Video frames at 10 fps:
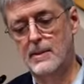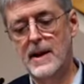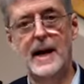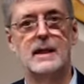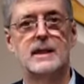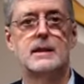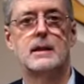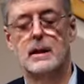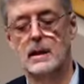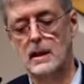The
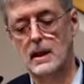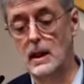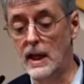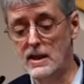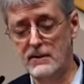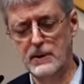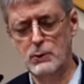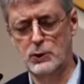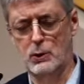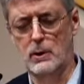past, like the
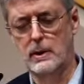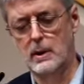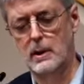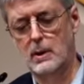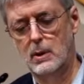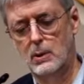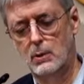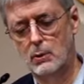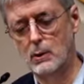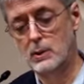future,
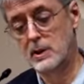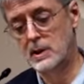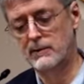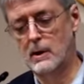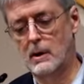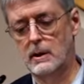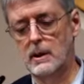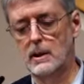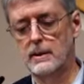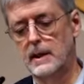wrote Stephen
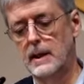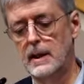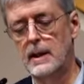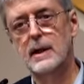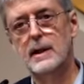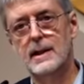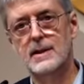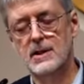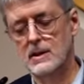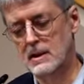Hawking,
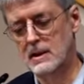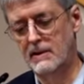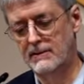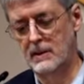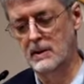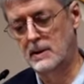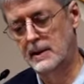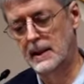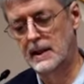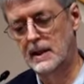is indefinite
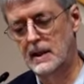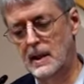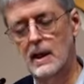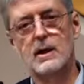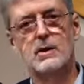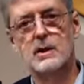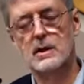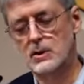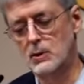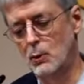and
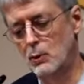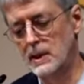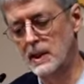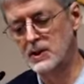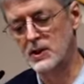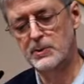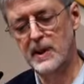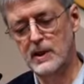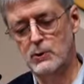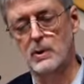exists only as a
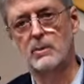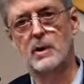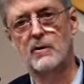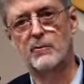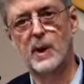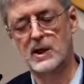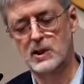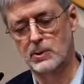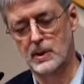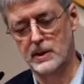spectrum of
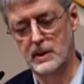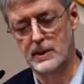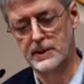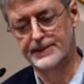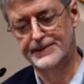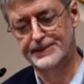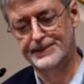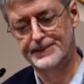possibilities.